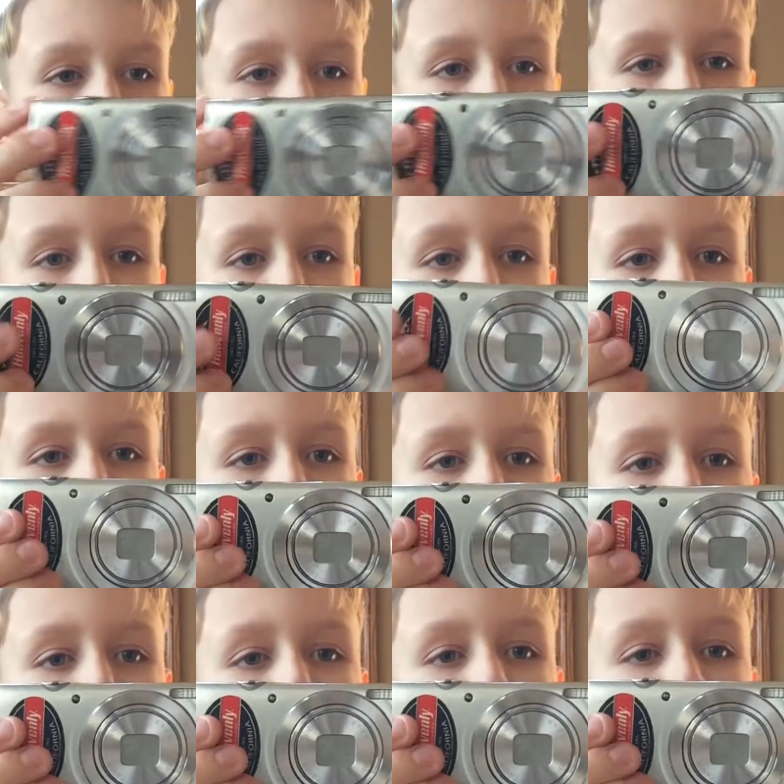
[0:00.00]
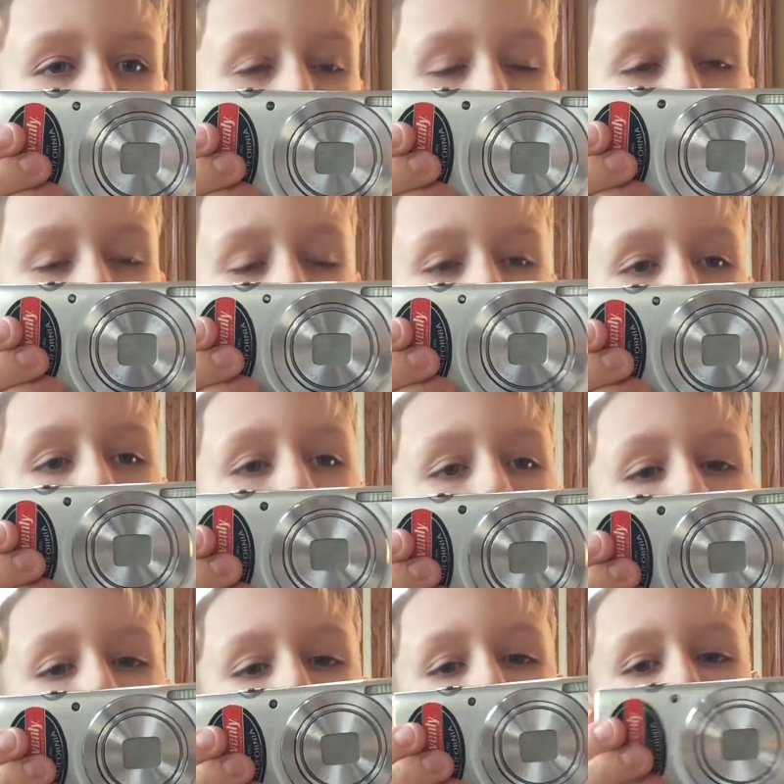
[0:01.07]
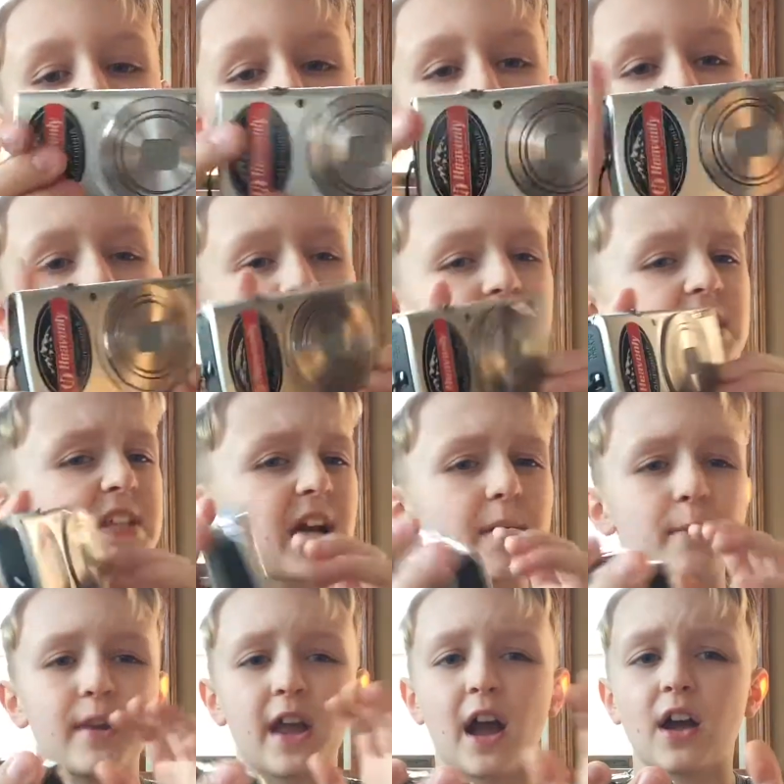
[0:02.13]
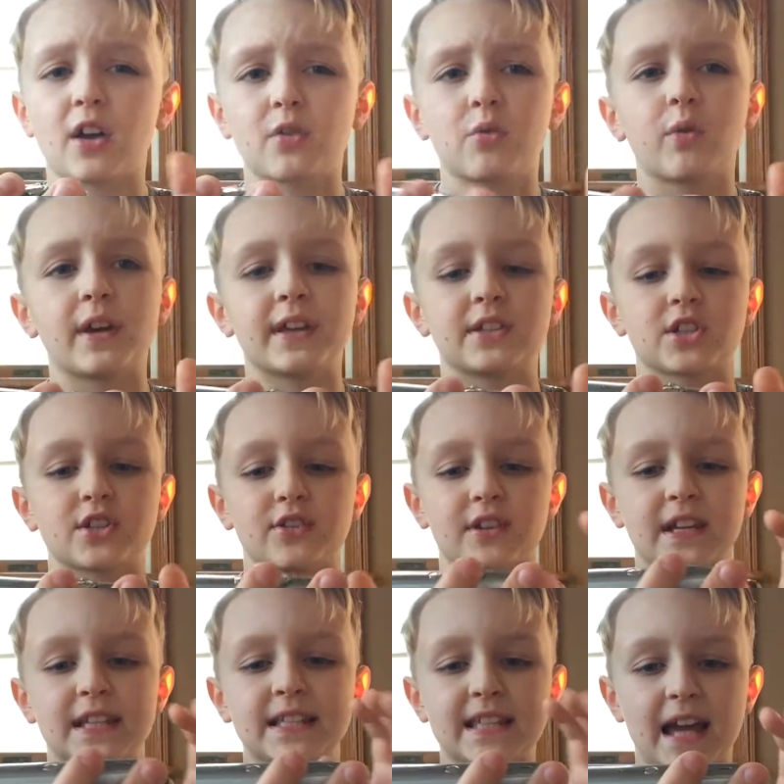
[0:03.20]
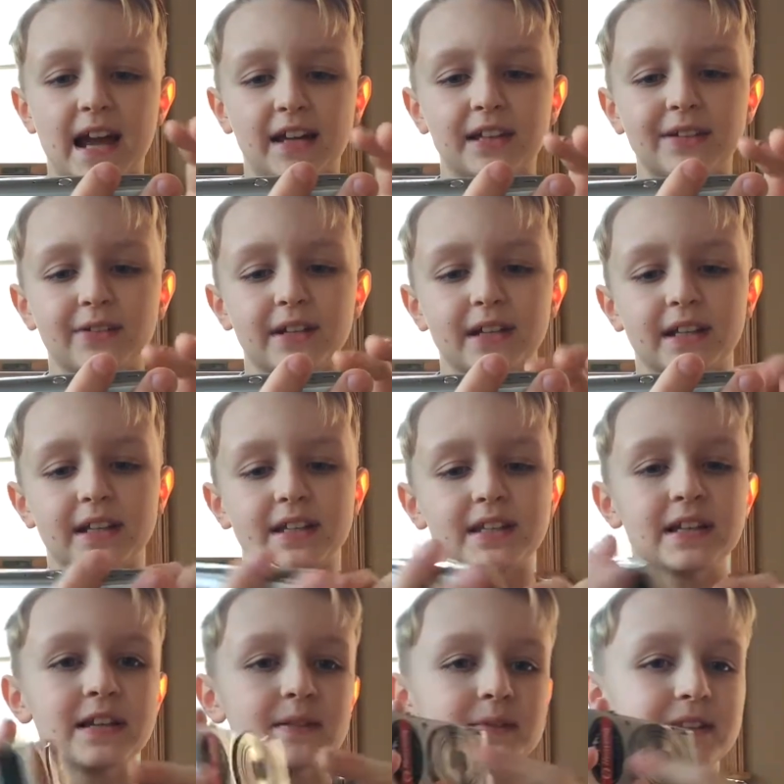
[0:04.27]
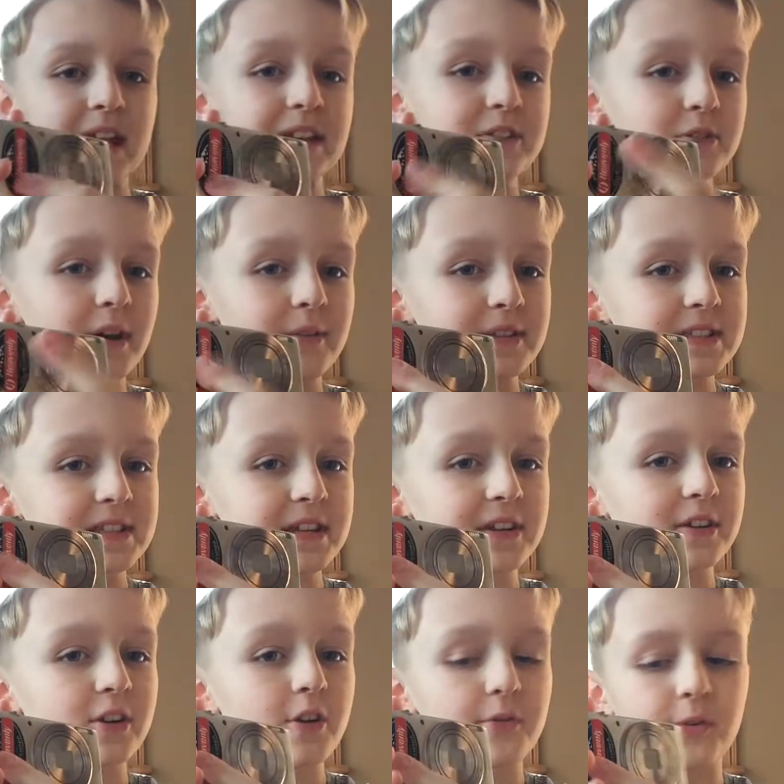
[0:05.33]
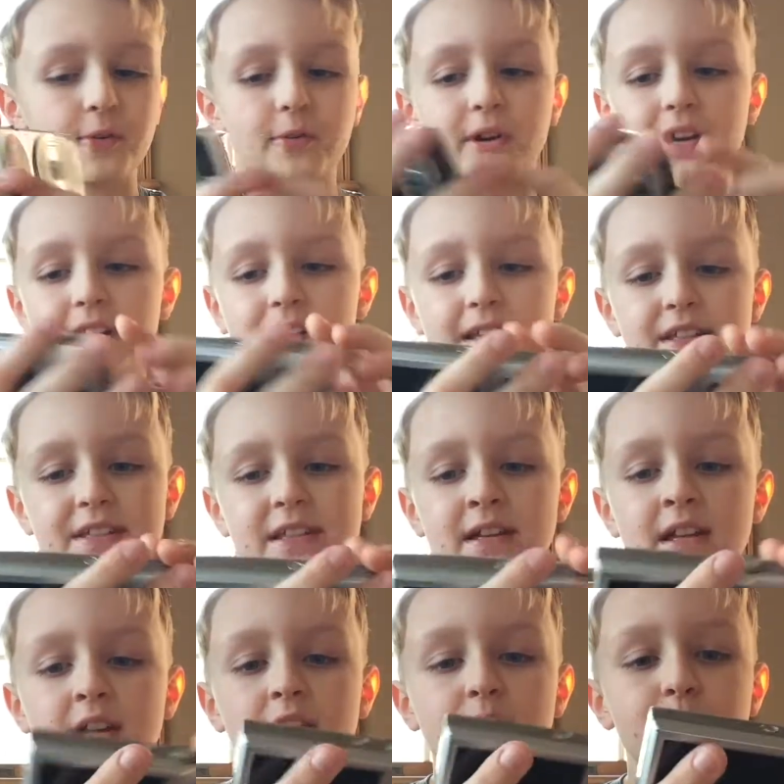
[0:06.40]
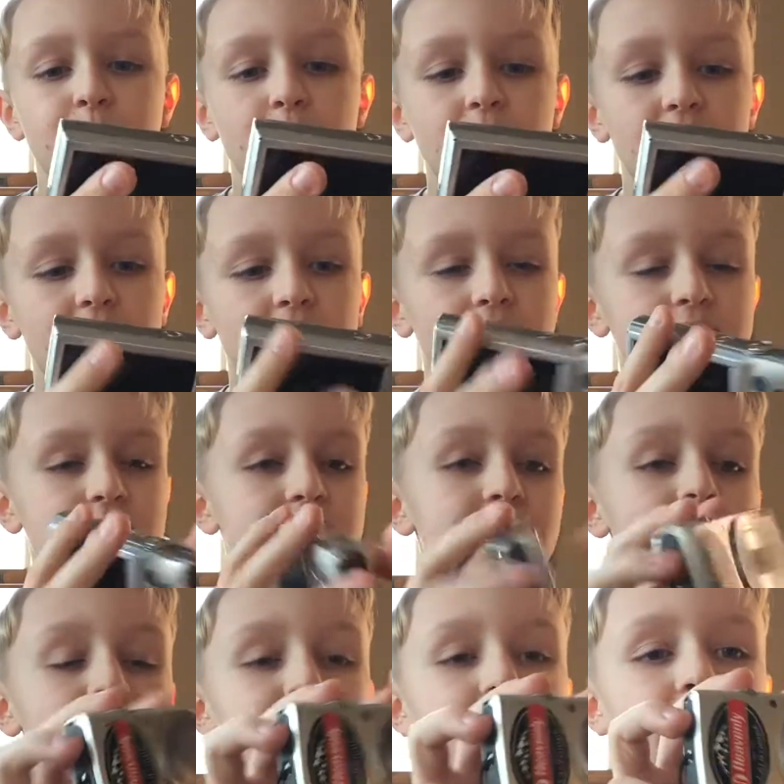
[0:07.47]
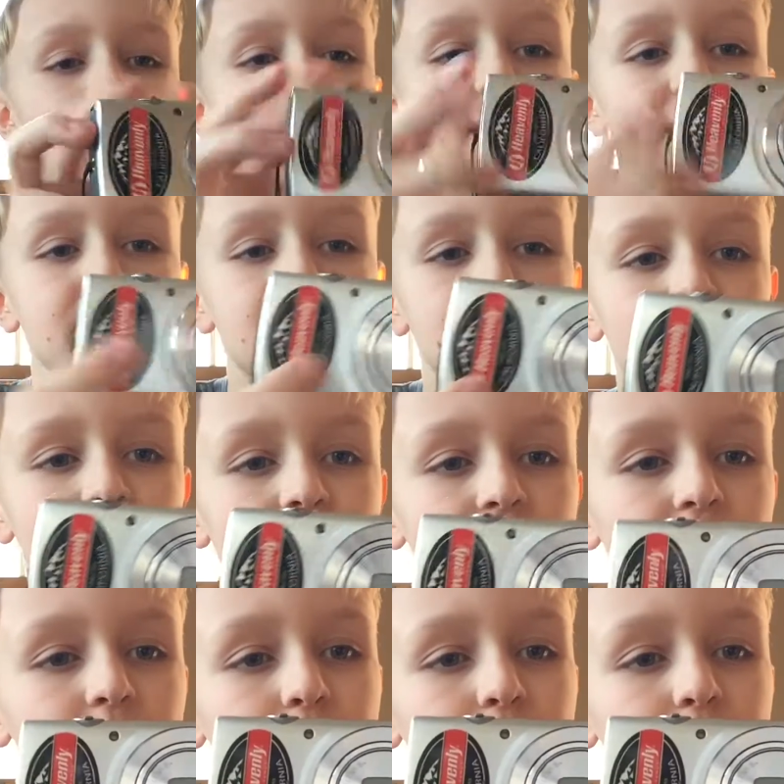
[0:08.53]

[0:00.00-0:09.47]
a Canon 180 ELF series. I'm not quite sure exactly what it is, because I do have a sticker over what it is. But this is actually a good story.